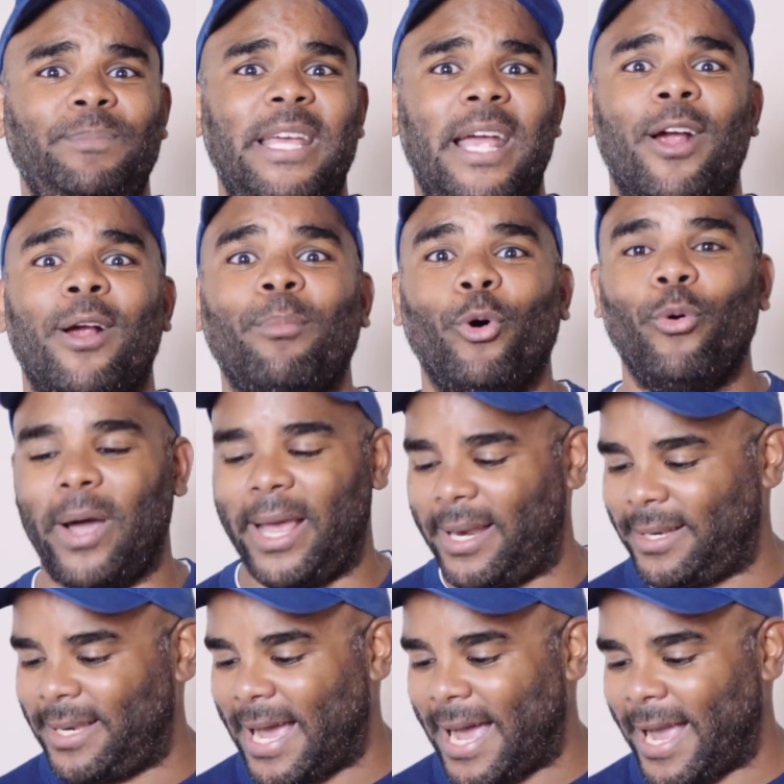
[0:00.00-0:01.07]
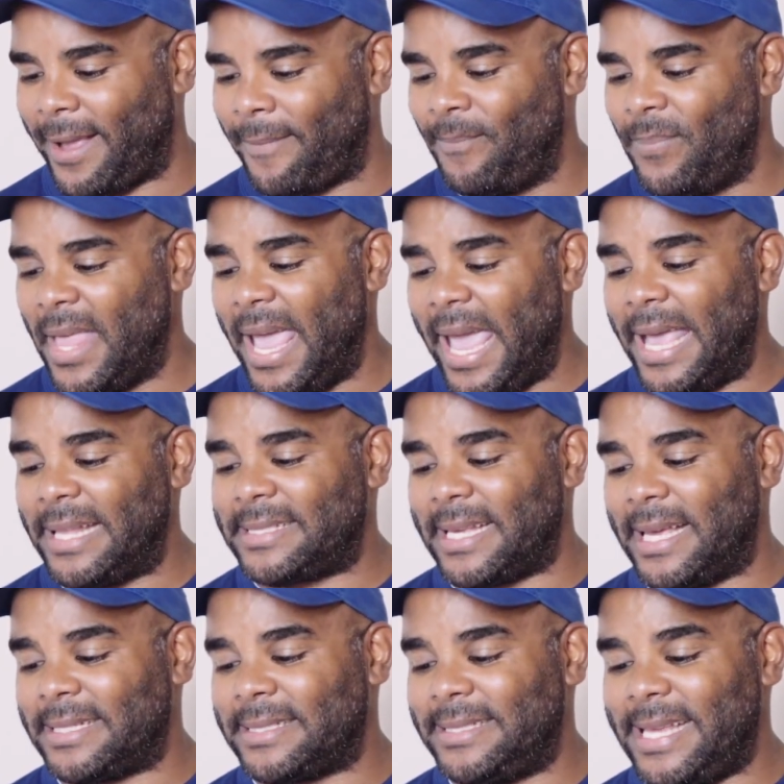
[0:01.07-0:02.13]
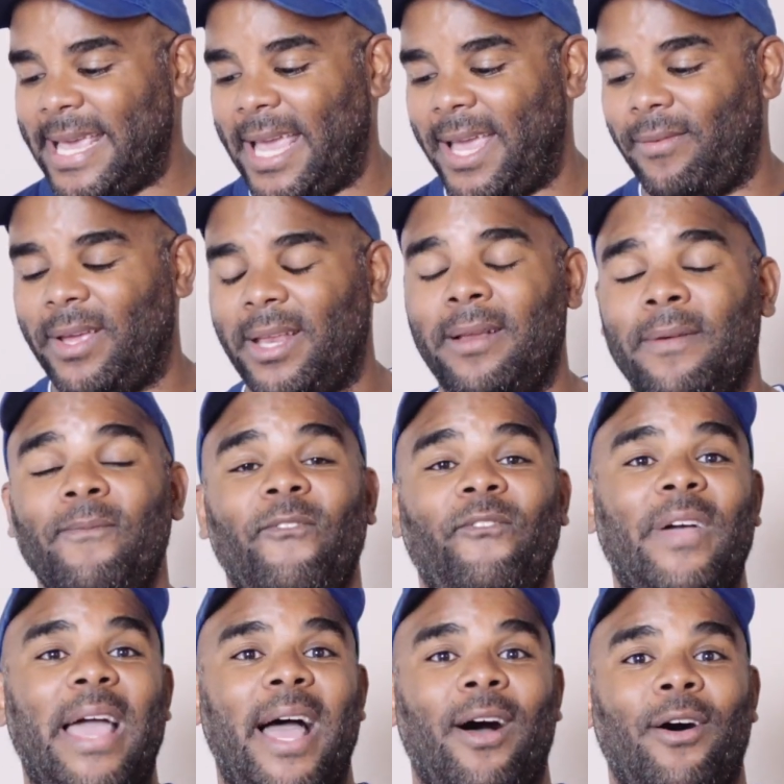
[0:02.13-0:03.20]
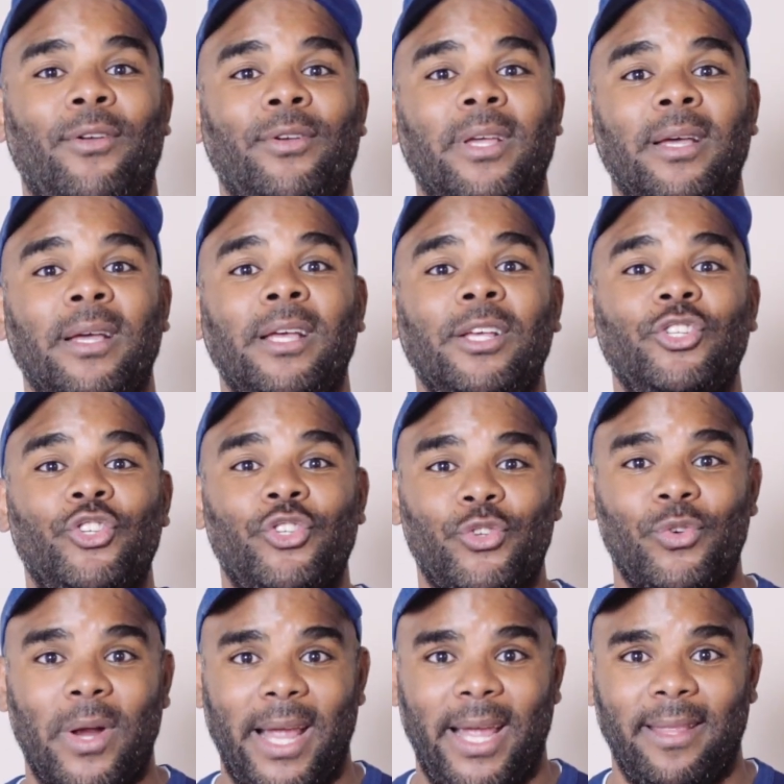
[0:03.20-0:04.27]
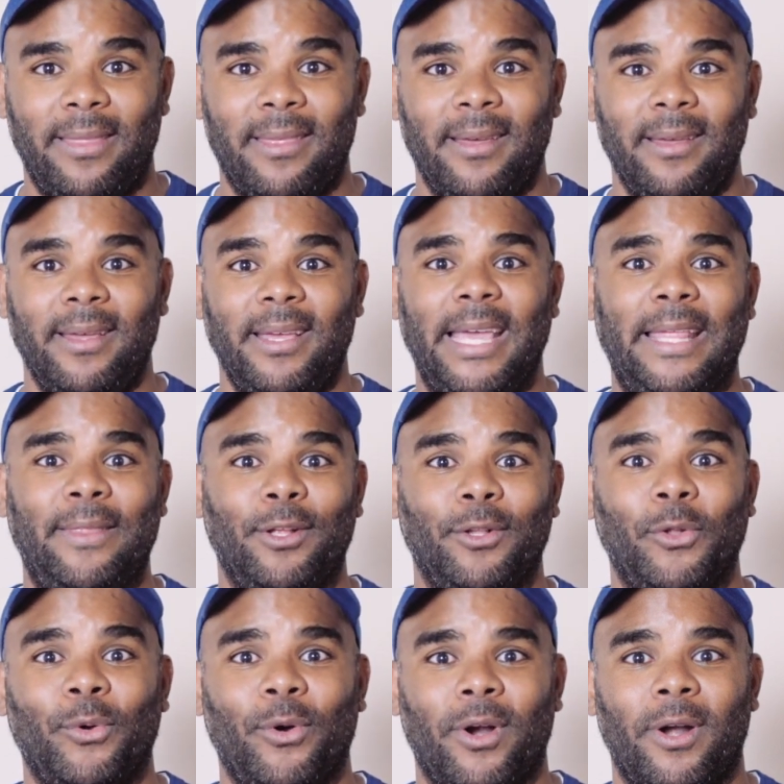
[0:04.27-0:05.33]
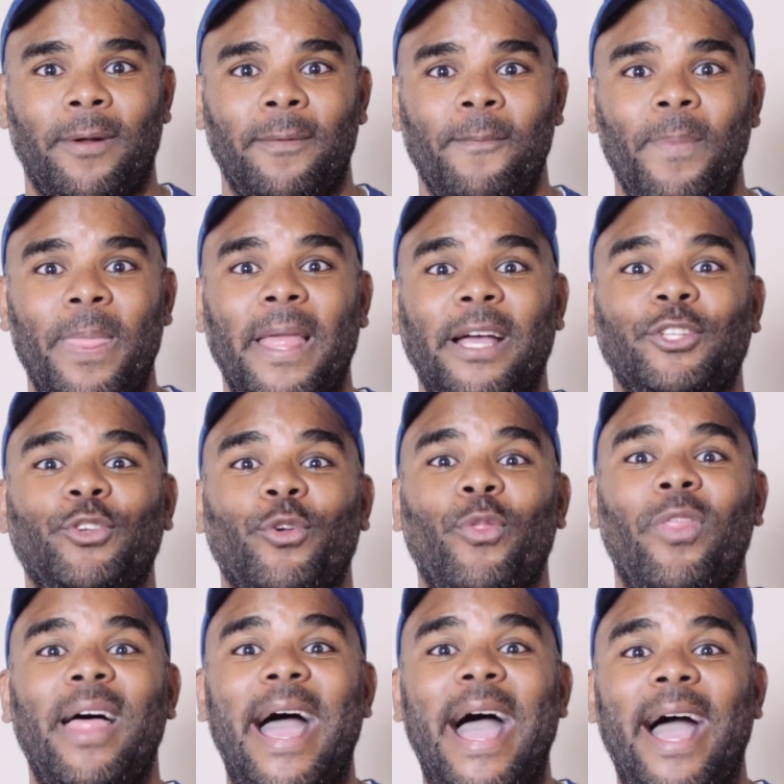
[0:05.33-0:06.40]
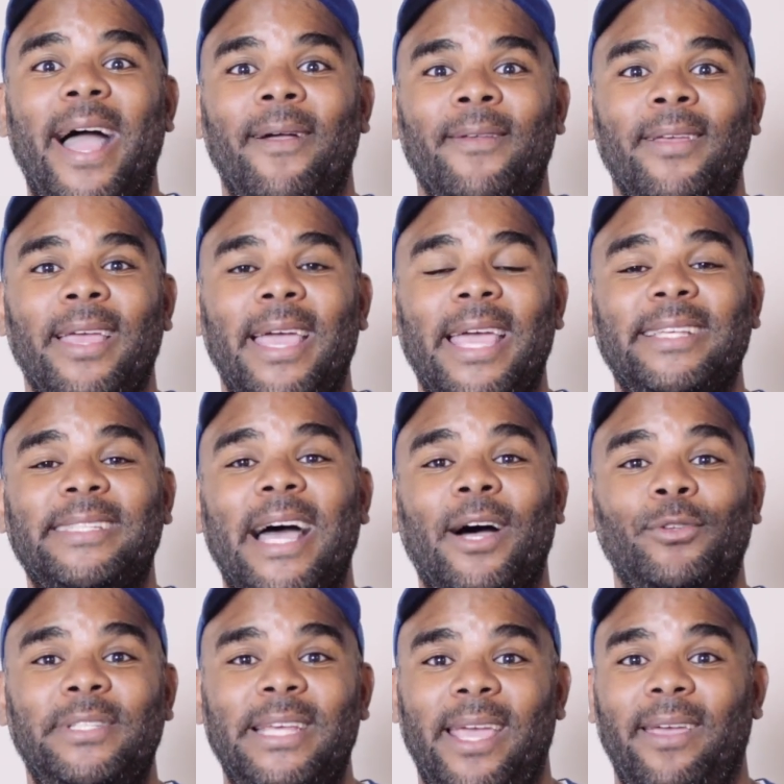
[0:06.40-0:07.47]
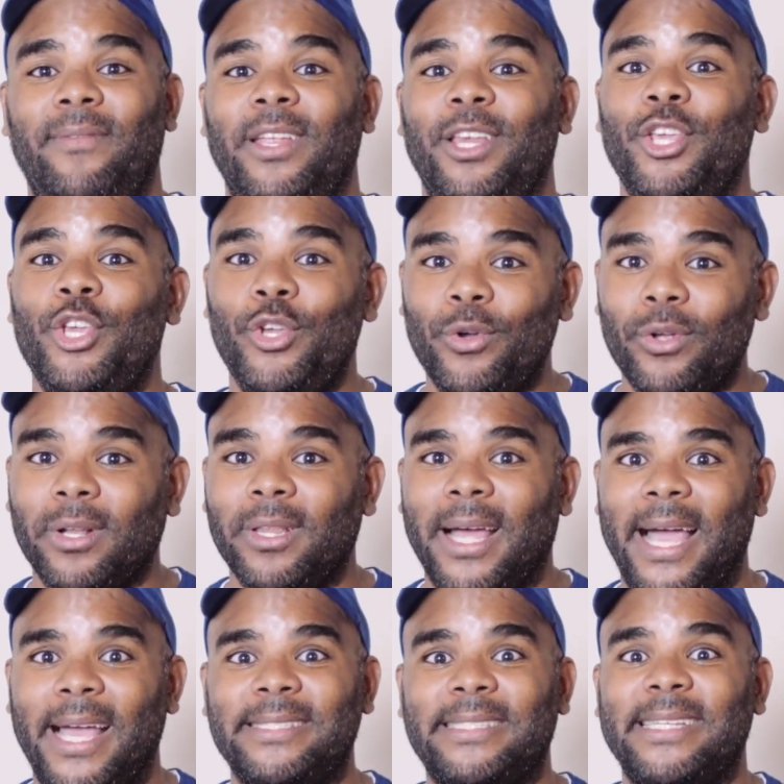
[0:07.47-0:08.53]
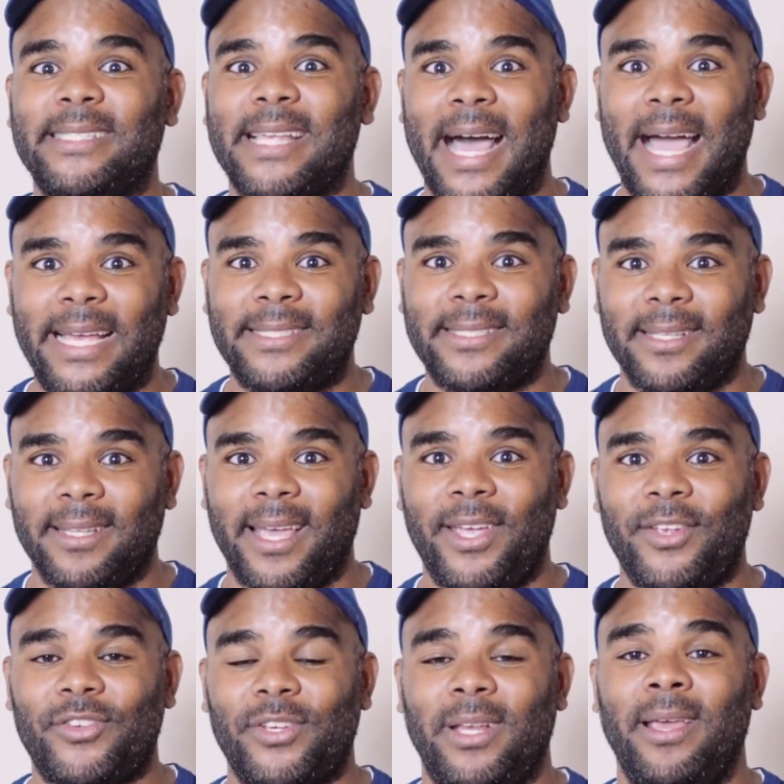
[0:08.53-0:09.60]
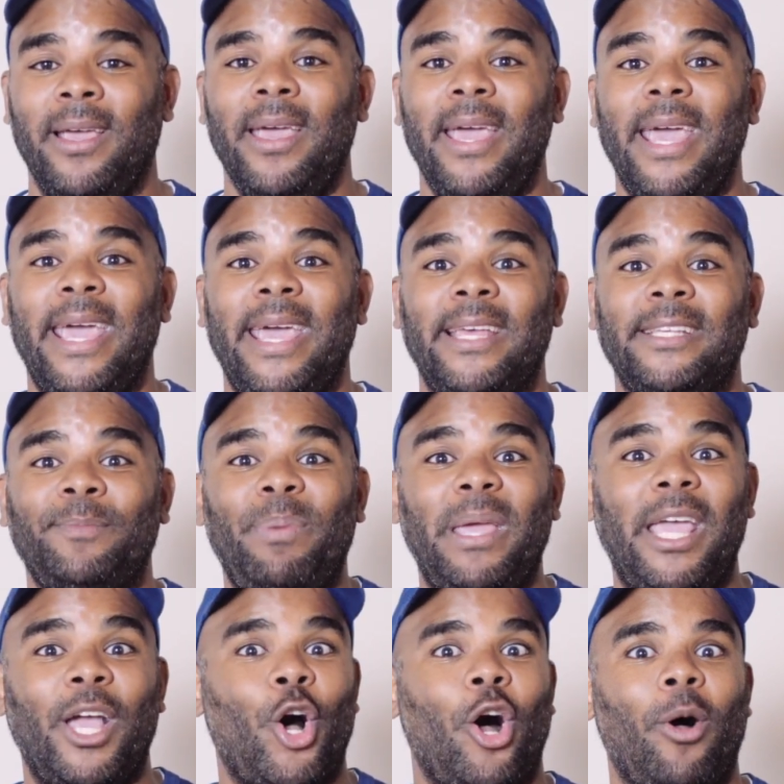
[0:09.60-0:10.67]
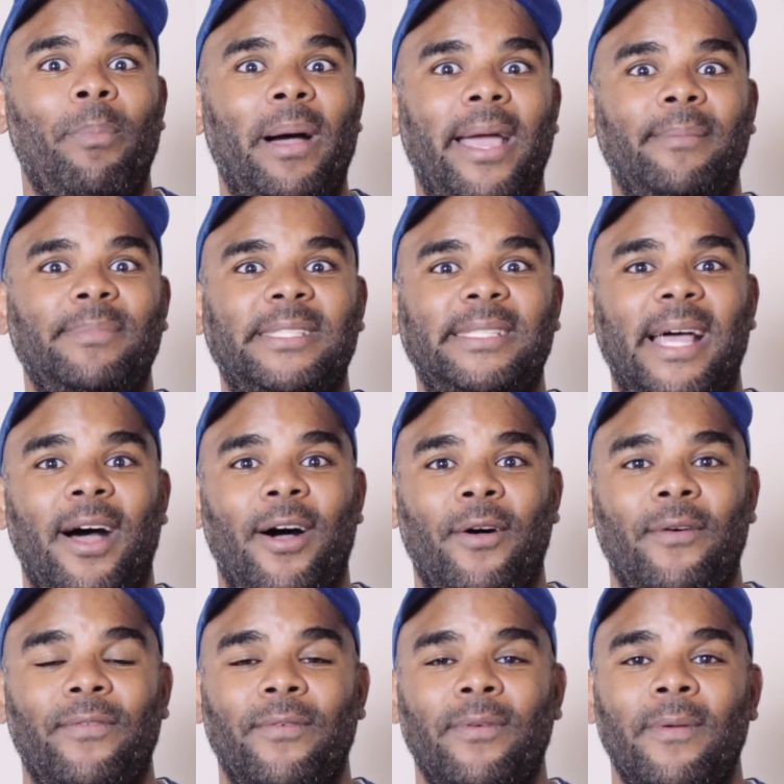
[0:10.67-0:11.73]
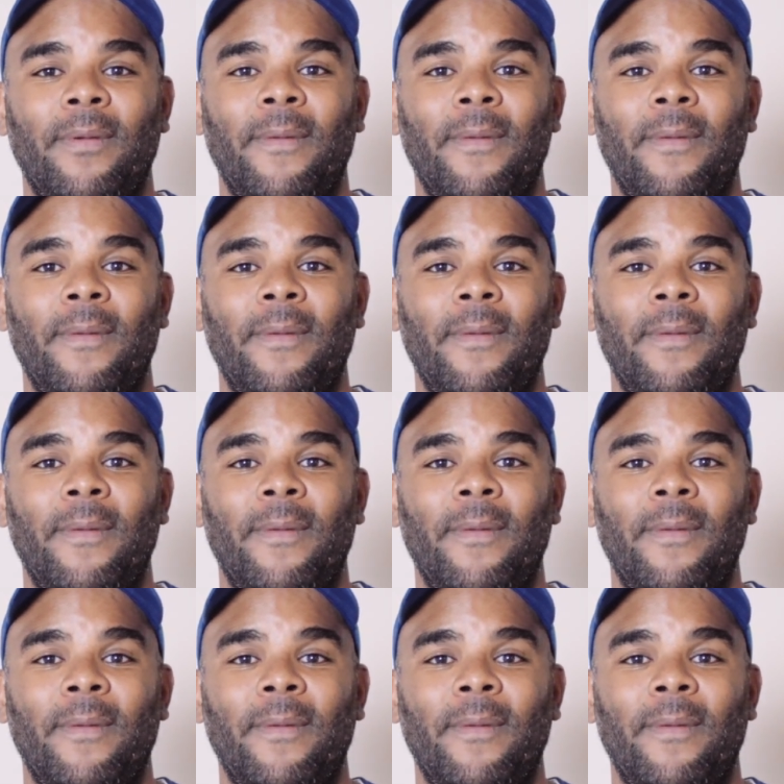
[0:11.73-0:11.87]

terrible way to die. It says David found strength in the Lord. So that is how David utilized his isolation, his being all by himself,